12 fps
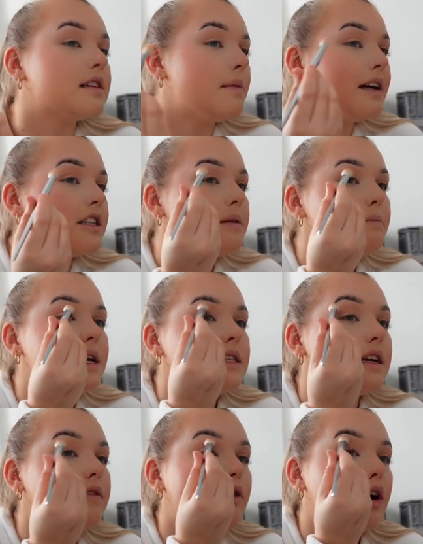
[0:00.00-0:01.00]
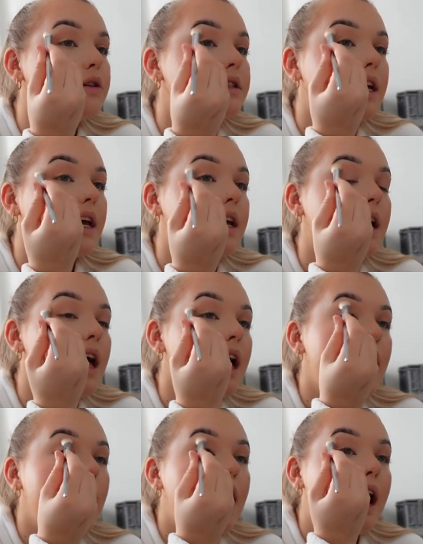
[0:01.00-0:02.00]
And I'm actually meeting Rosie
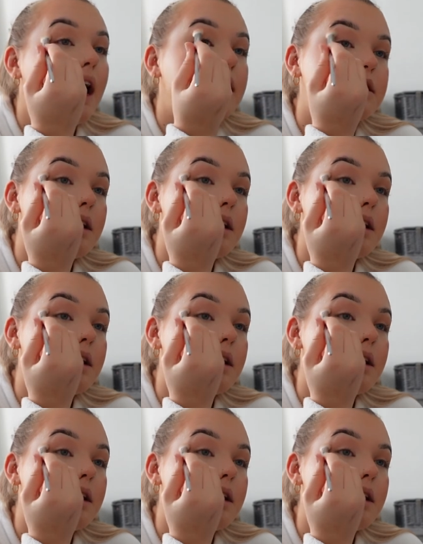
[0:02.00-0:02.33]
and